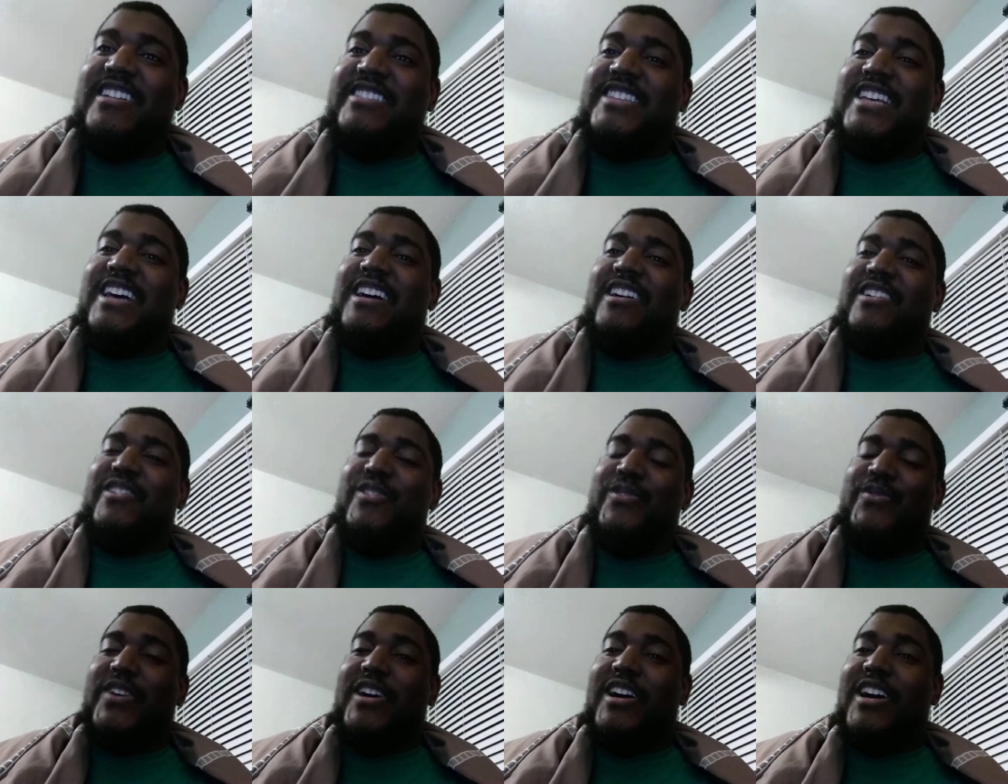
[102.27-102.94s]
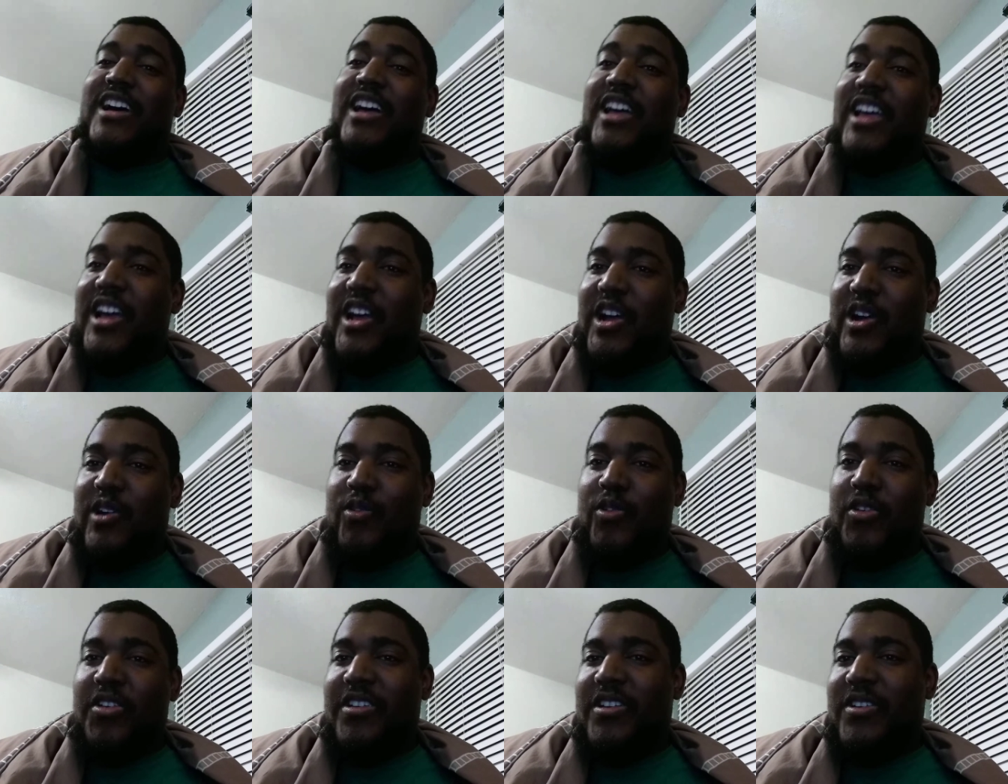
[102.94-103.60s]
Talk about. Uh, I
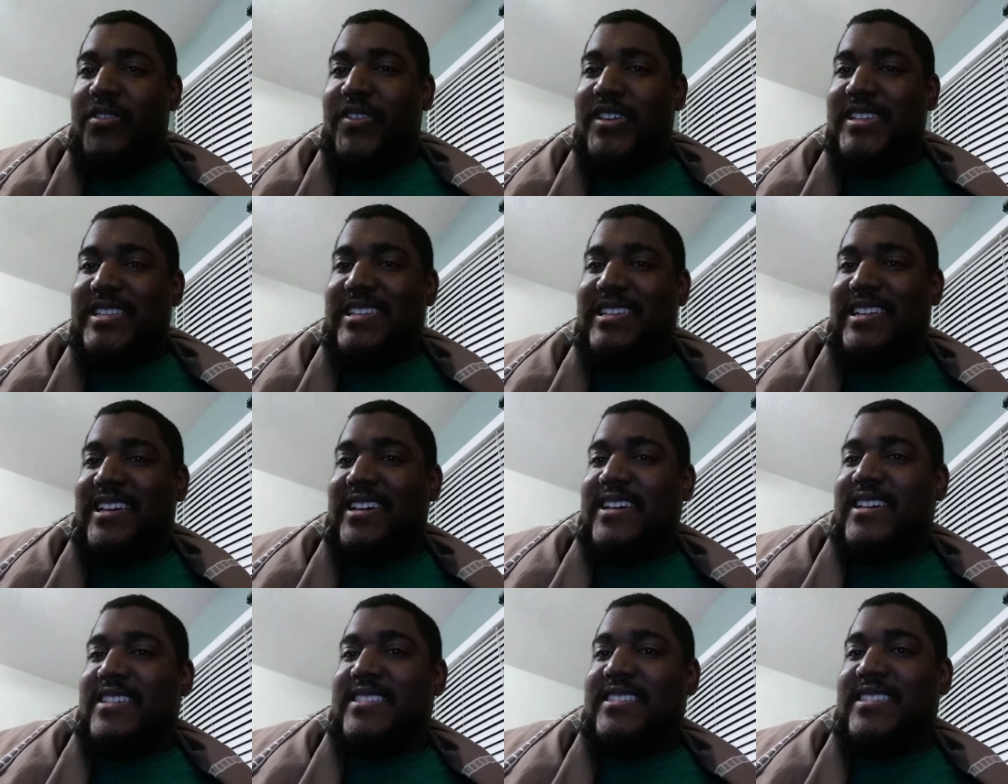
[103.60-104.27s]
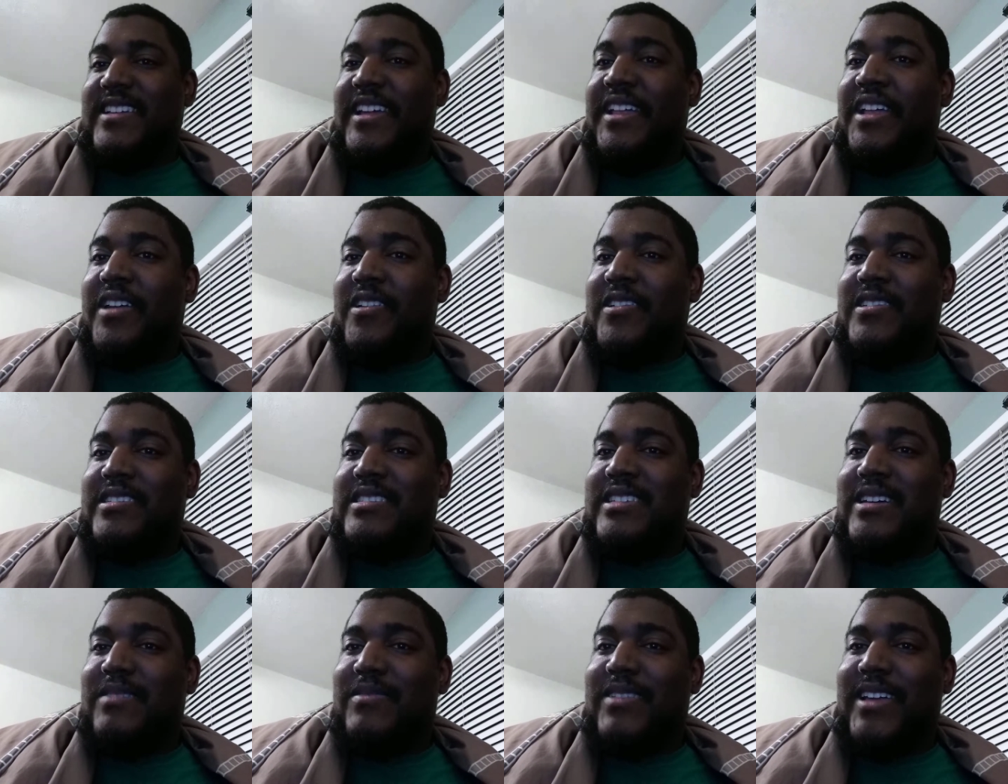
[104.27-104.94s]
wonder if he's like a senior or
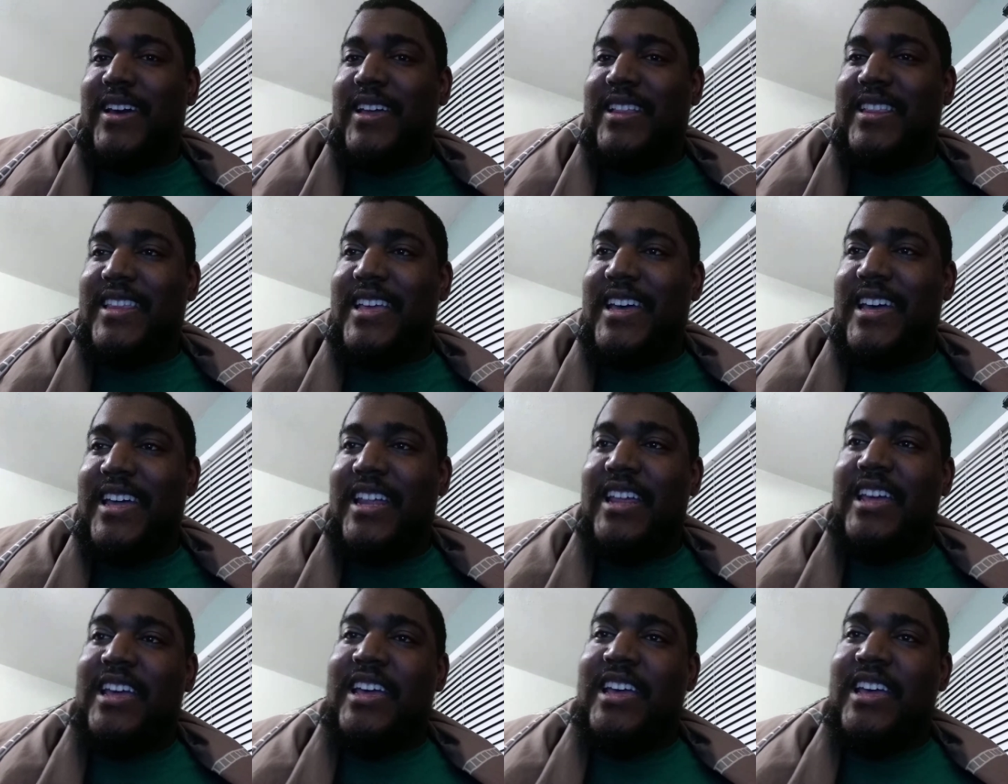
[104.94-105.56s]
something like that.